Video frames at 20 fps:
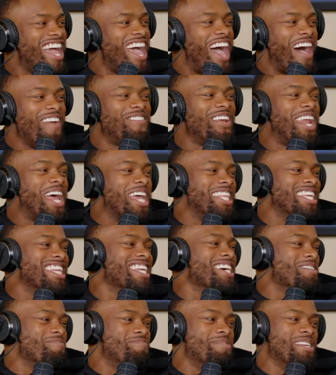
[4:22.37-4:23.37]
I feel like the
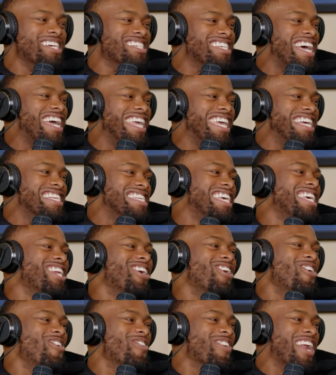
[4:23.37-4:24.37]
nigga put his heat
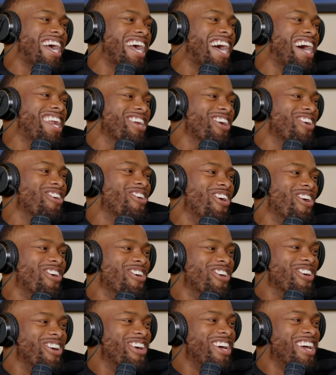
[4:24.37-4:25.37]
on when I got in the car.
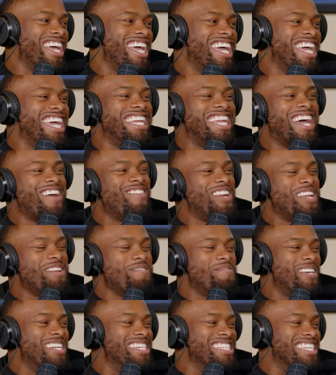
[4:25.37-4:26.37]
No questions. He definitely
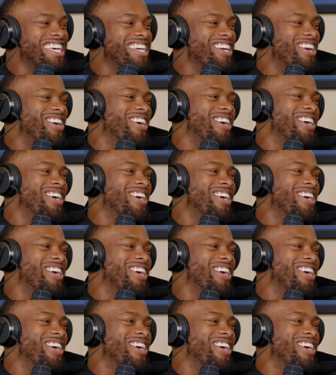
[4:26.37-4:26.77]
put his heat on.